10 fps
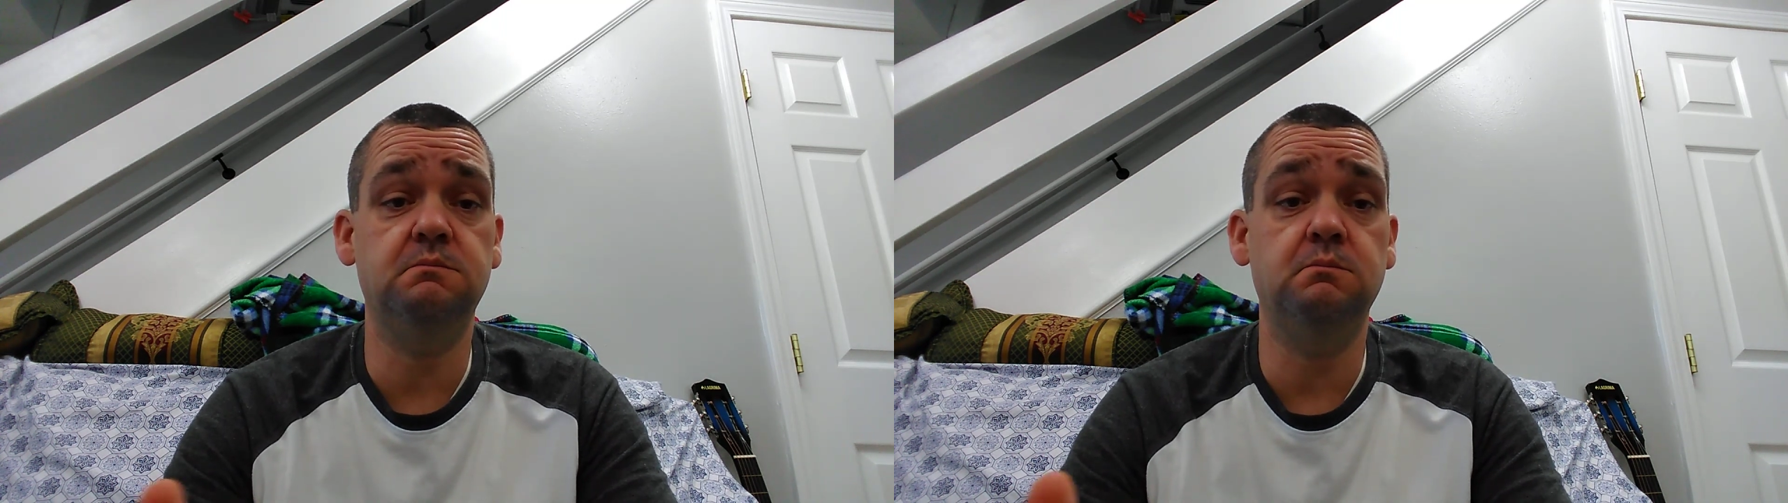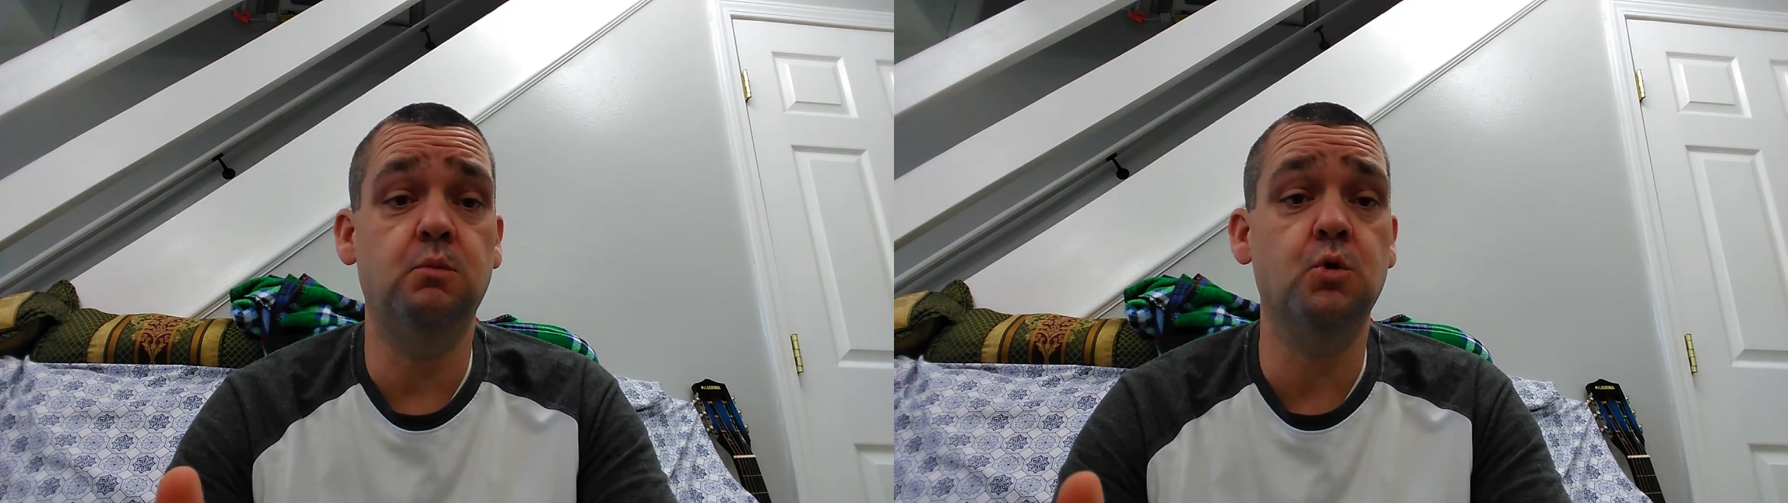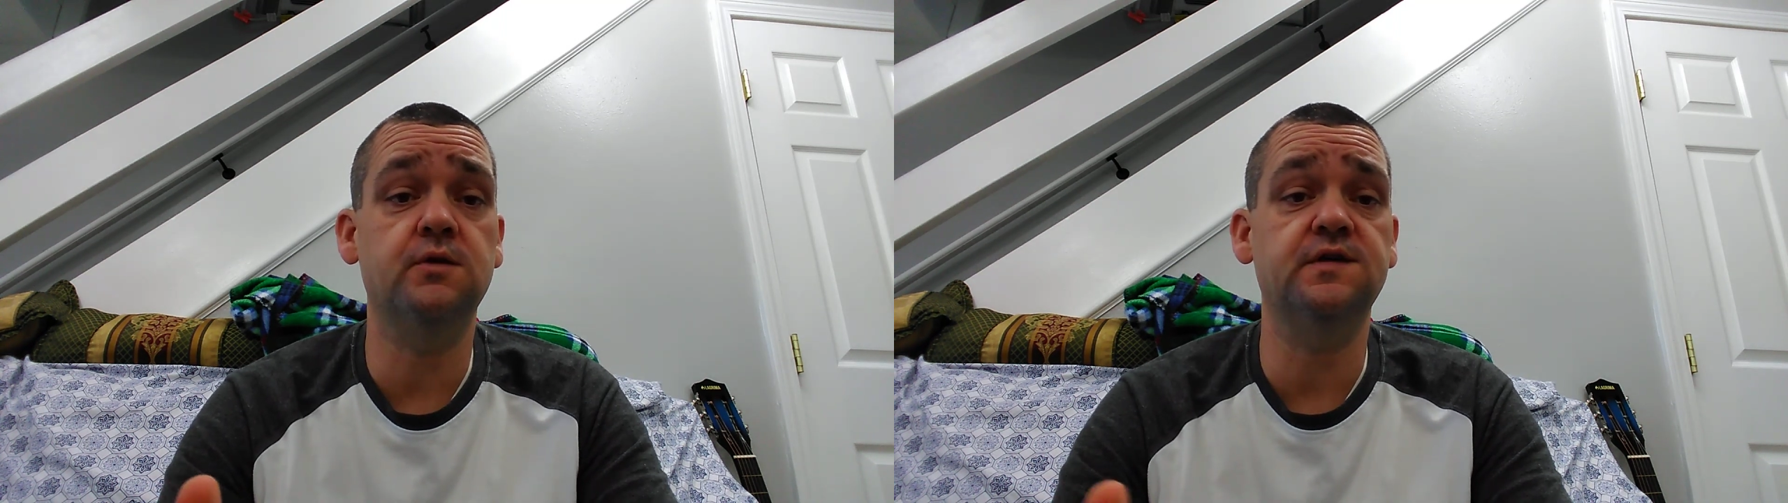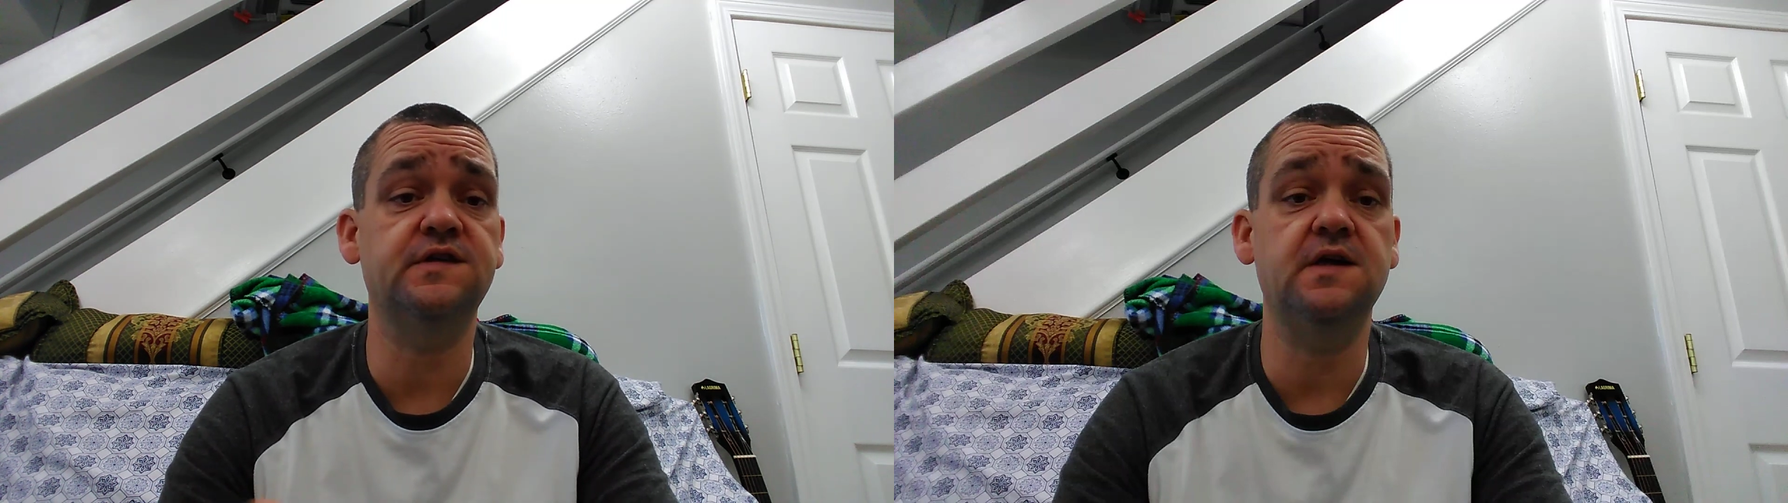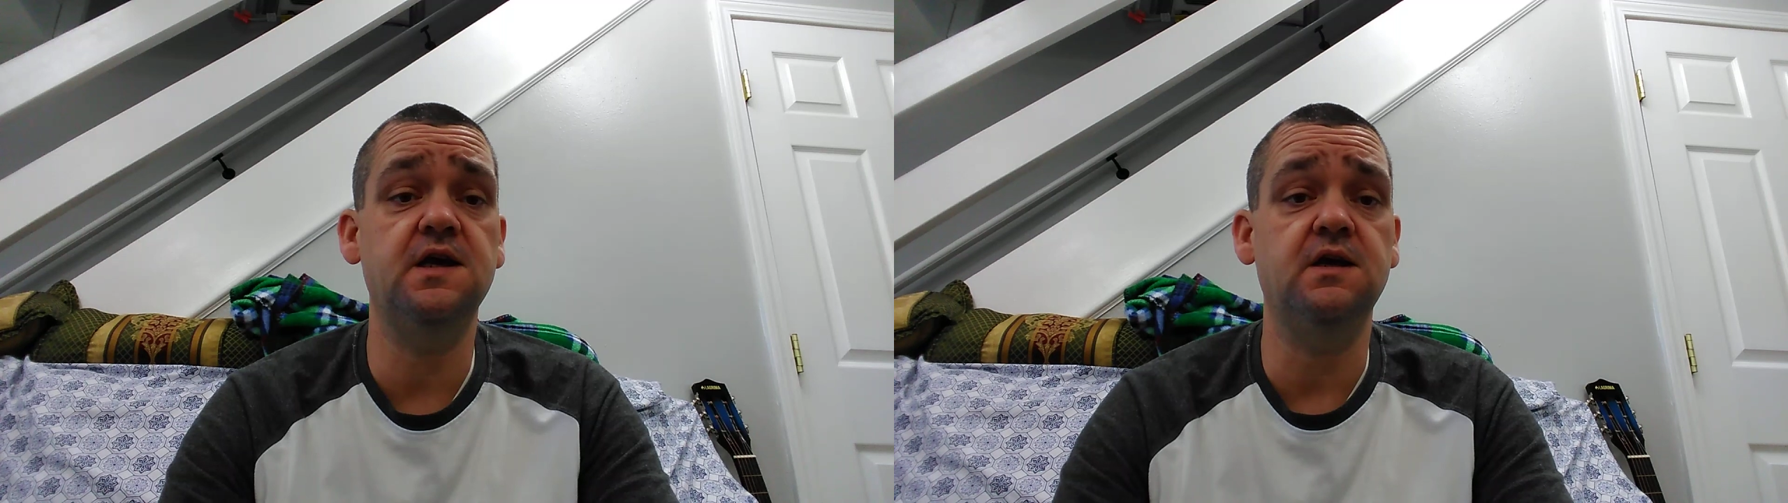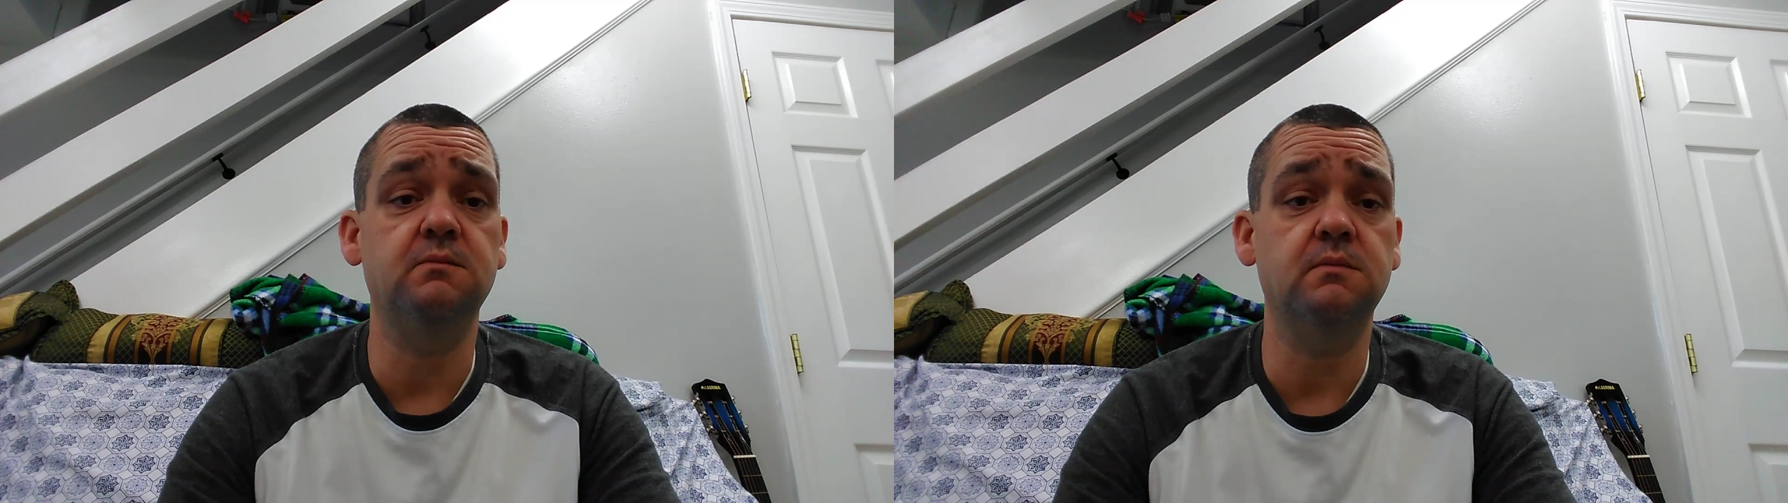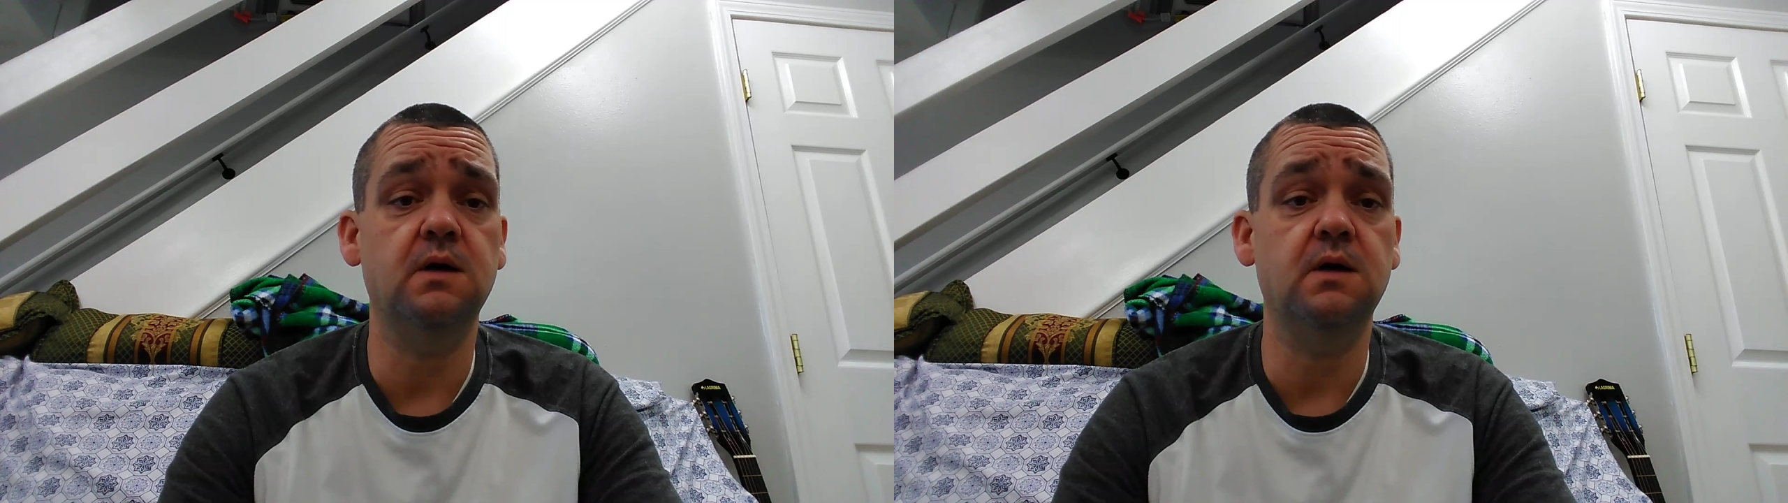more the same.